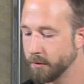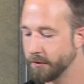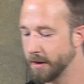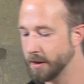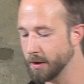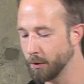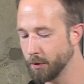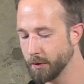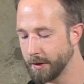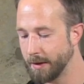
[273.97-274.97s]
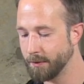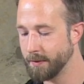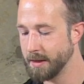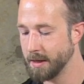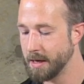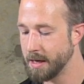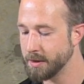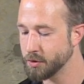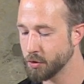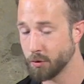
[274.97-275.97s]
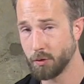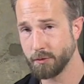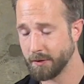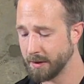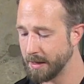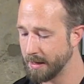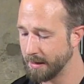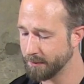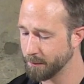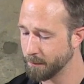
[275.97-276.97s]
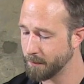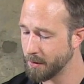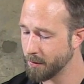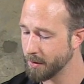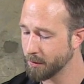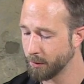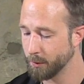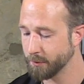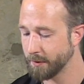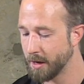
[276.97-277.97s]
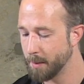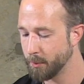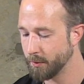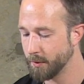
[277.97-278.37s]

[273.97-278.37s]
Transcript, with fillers: Taking a look at the internals, again, it's very close up